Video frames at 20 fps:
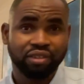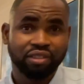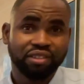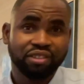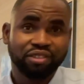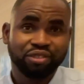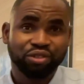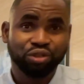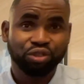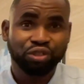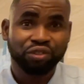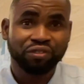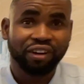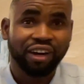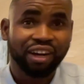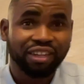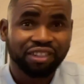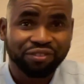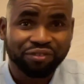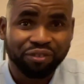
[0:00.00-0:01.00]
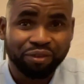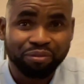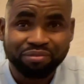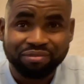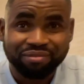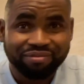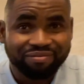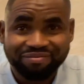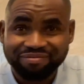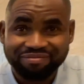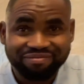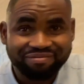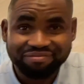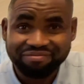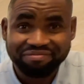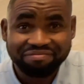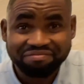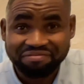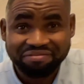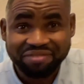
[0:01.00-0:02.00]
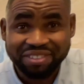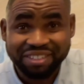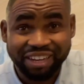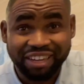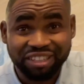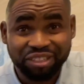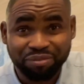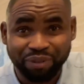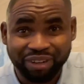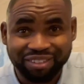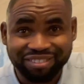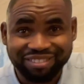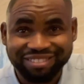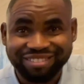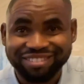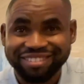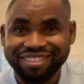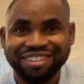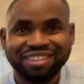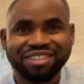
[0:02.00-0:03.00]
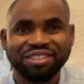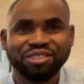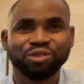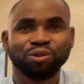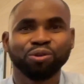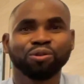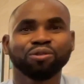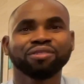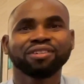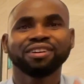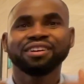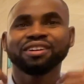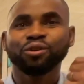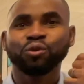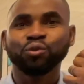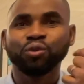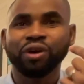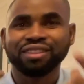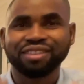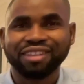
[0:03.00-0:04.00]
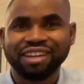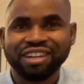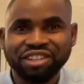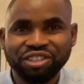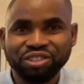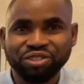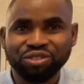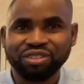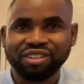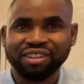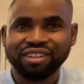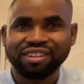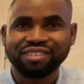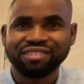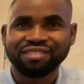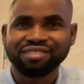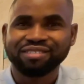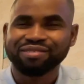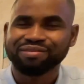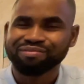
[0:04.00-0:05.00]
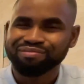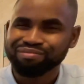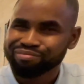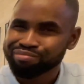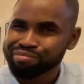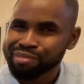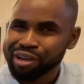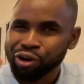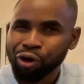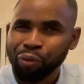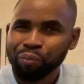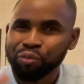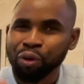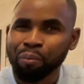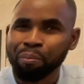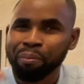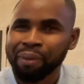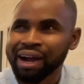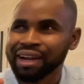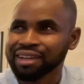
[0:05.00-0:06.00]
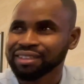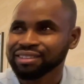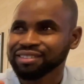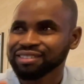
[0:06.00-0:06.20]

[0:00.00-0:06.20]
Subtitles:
So you've heard it from the experts. So we are telling you today, make up your mind,